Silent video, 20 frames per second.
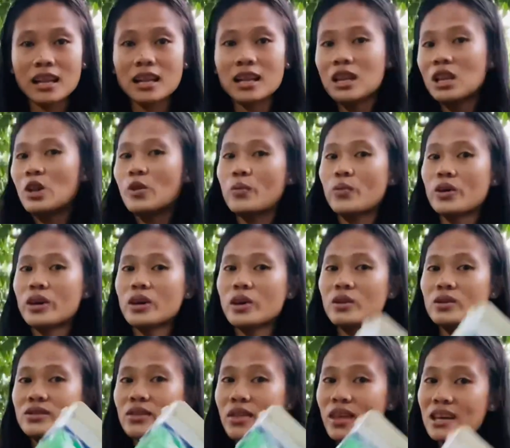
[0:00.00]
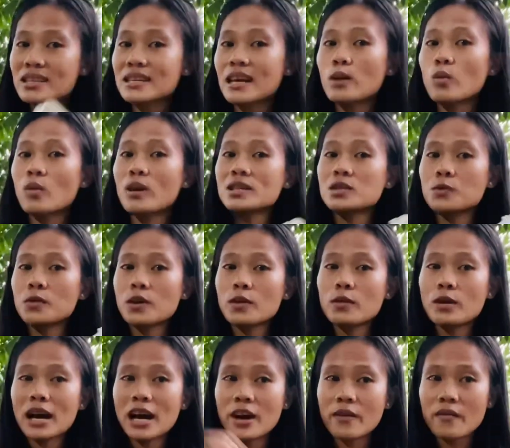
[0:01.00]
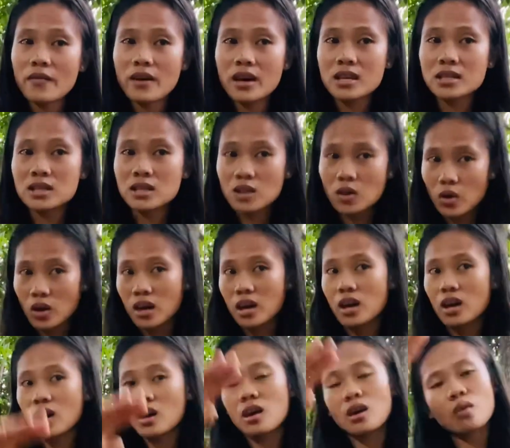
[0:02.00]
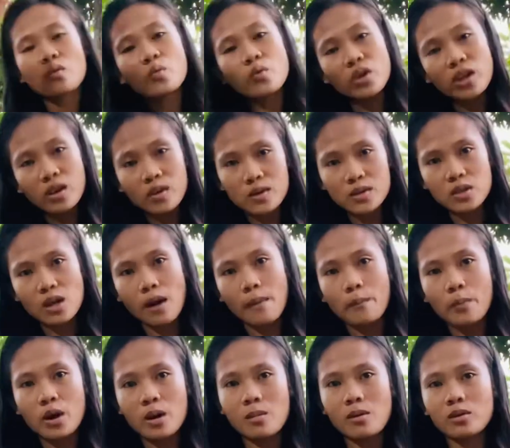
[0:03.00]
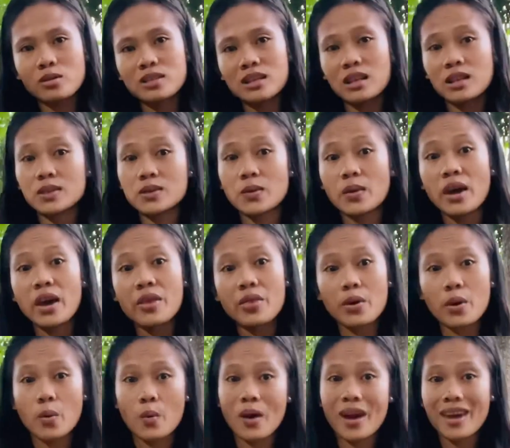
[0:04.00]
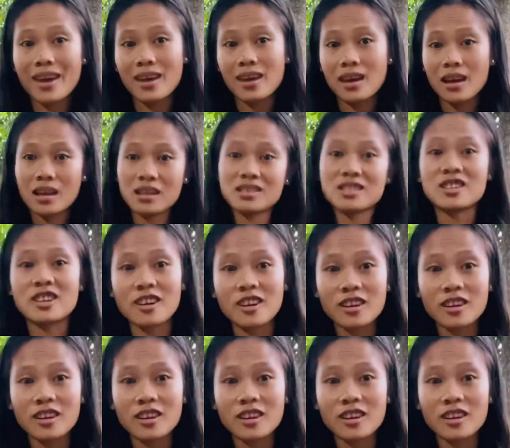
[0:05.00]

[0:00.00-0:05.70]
we use this, and once we don't have this, we use Primoxel. So either way, it's good.